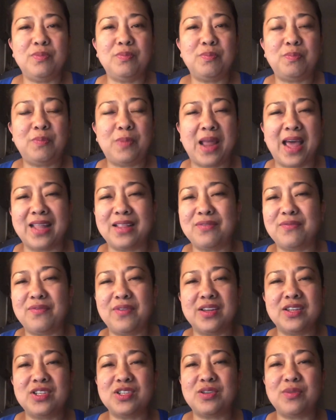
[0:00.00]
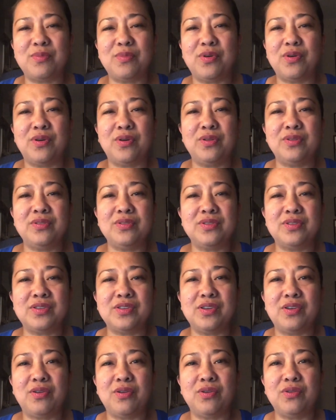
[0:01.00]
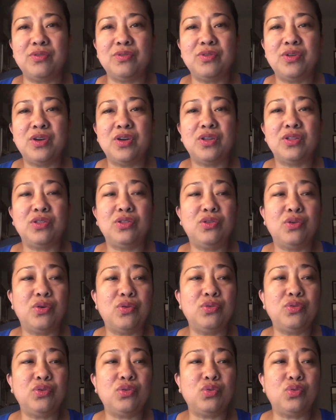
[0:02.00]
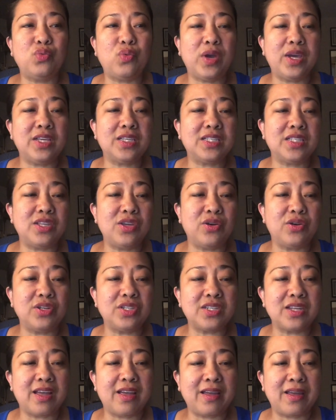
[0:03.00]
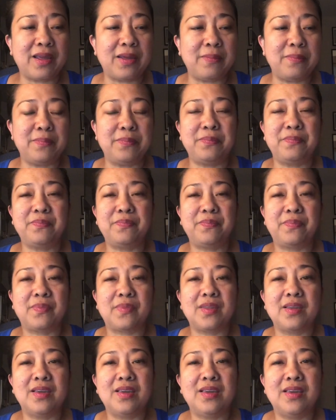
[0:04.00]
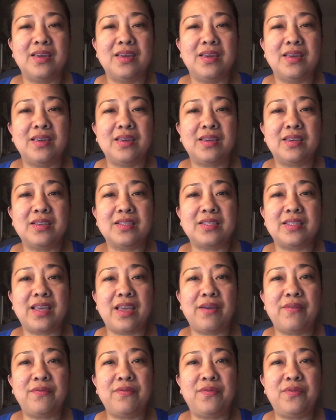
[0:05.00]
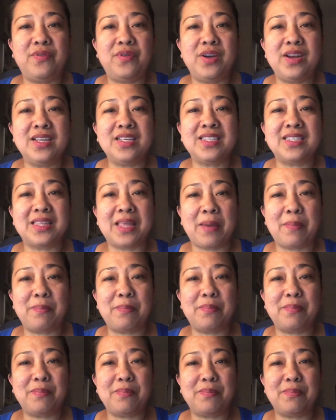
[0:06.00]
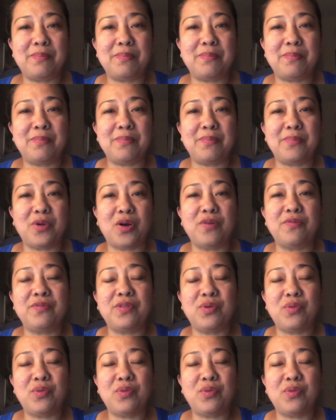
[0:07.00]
plant vegetables, don't waste your time. Because every step of the